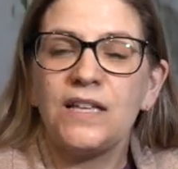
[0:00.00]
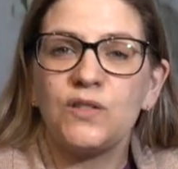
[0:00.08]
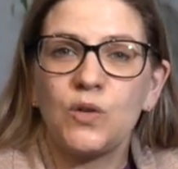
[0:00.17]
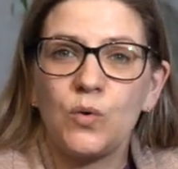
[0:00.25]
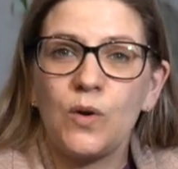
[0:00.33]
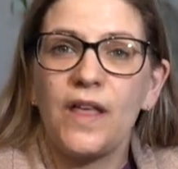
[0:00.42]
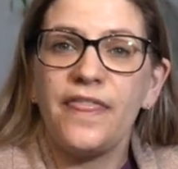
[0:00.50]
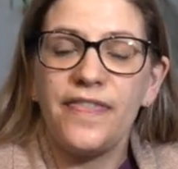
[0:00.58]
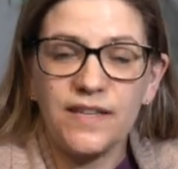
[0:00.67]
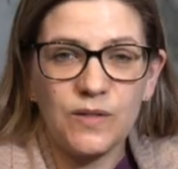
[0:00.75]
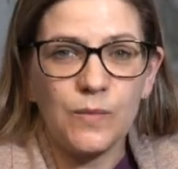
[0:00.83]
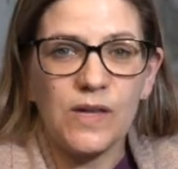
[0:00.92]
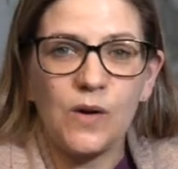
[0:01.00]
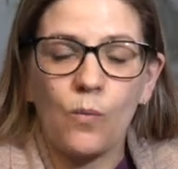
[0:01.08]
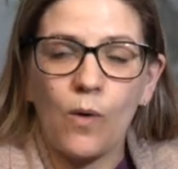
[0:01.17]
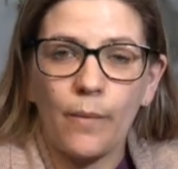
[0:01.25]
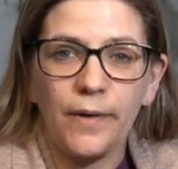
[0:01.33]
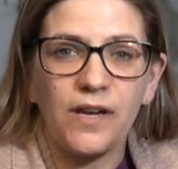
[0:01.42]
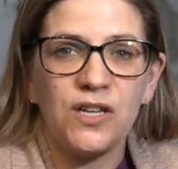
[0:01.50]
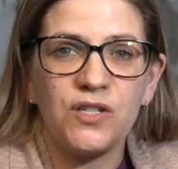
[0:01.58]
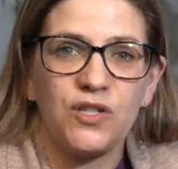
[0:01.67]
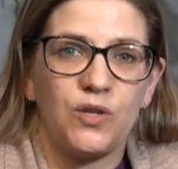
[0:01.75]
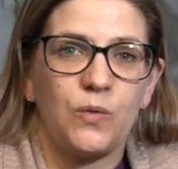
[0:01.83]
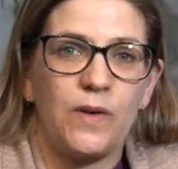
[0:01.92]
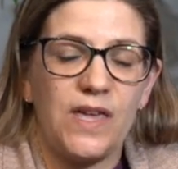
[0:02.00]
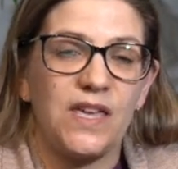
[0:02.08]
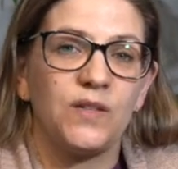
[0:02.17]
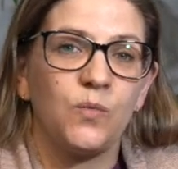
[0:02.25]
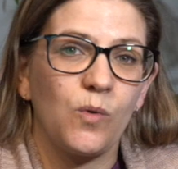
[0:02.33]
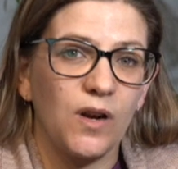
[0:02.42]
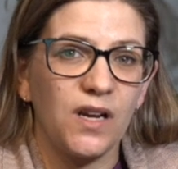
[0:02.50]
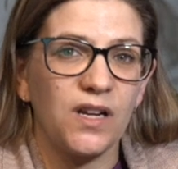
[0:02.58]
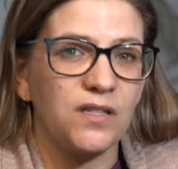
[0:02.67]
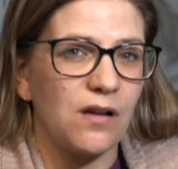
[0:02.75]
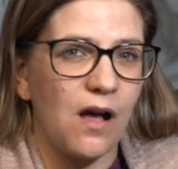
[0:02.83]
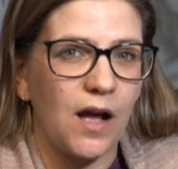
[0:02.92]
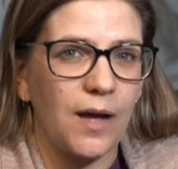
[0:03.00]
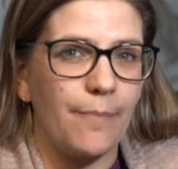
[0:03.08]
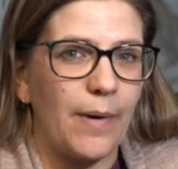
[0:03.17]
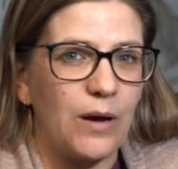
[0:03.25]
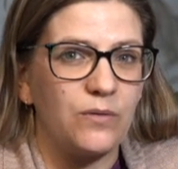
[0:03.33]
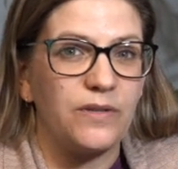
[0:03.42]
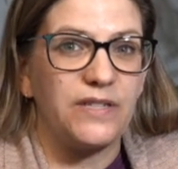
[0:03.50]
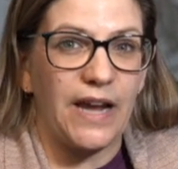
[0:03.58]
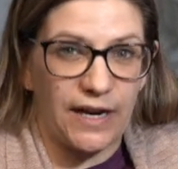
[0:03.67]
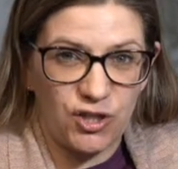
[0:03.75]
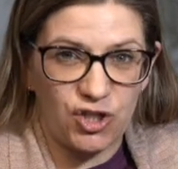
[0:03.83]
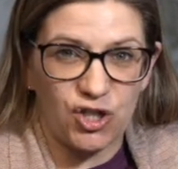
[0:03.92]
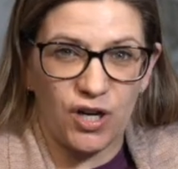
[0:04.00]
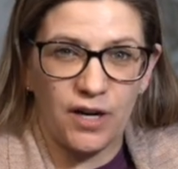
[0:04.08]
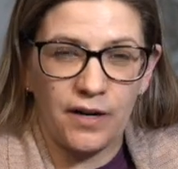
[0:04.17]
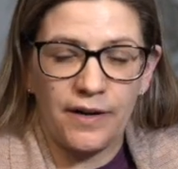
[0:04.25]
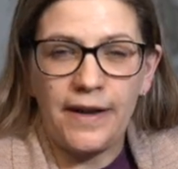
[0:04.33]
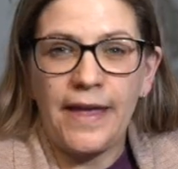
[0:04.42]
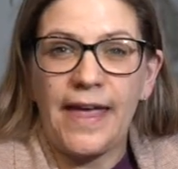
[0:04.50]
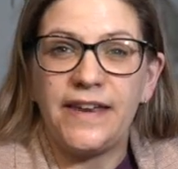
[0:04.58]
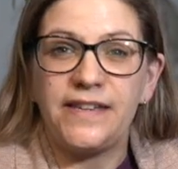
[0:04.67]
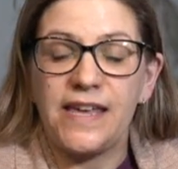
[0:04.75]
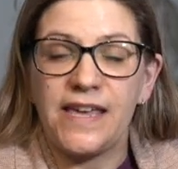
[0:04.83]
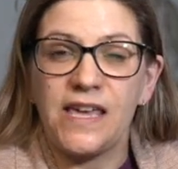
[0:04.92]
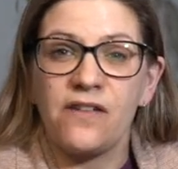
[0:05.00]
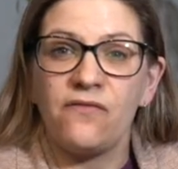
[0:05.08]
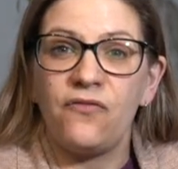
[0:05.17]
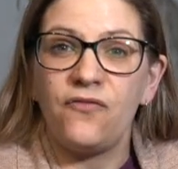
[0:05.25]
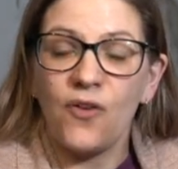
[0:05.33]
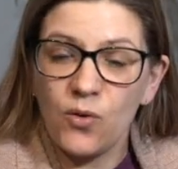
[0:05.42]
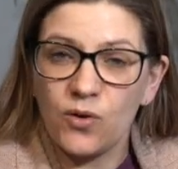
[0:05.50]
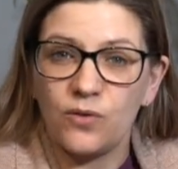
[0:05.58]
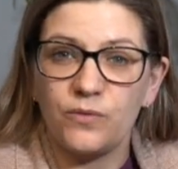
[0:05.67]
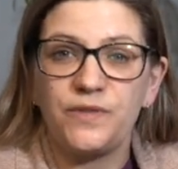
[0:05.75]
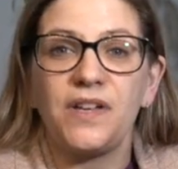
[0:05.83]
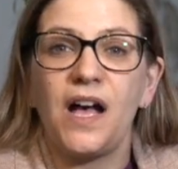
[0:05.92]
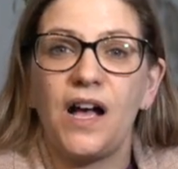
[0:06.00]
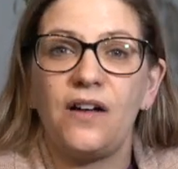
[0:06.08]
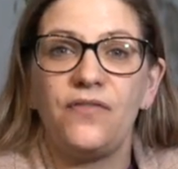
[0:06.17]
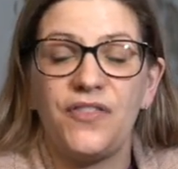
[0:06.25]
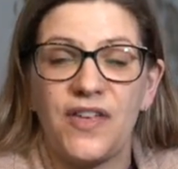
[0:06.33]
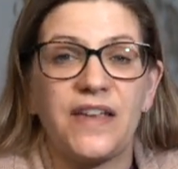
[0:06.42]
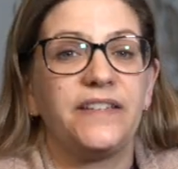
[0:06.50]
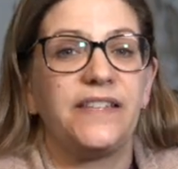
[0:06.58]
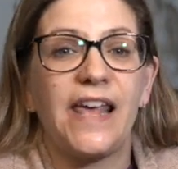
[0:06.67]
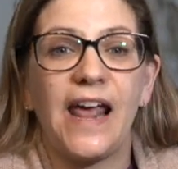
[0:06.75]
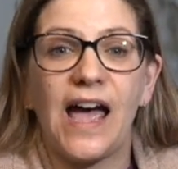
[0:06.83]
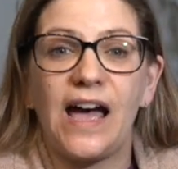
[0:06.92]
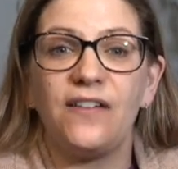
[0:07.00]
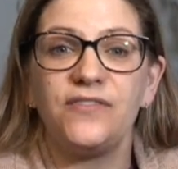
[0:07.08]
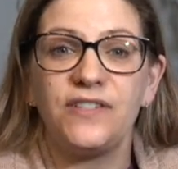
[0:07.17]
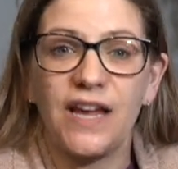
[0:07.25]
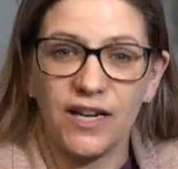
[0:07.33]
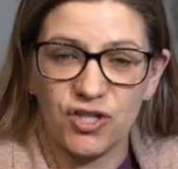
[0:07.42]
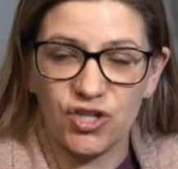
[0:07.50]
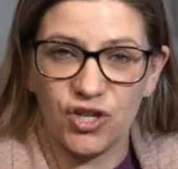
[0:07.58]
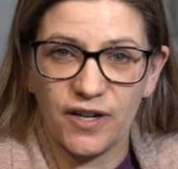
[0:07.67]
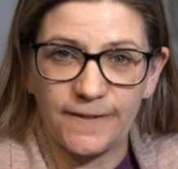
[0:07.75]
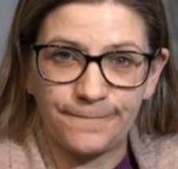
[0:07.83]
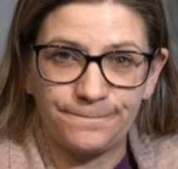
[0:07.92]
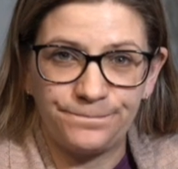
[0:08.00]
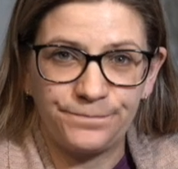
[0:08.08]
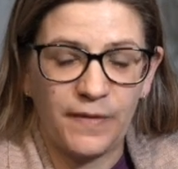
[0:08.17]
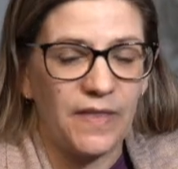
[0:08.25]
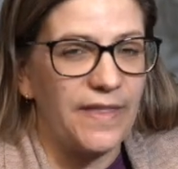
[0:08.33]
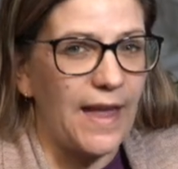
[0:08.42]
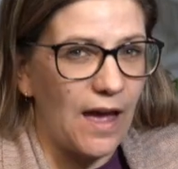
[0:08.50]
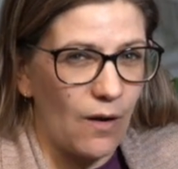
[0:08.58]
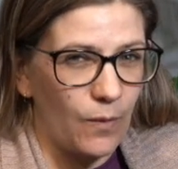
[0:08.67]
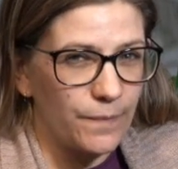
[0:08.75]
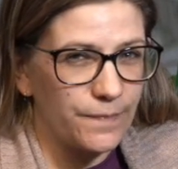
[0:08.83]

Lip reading: So this week, what we're going to do is we're going to talk about texture and taking photos of things that have texture. Now,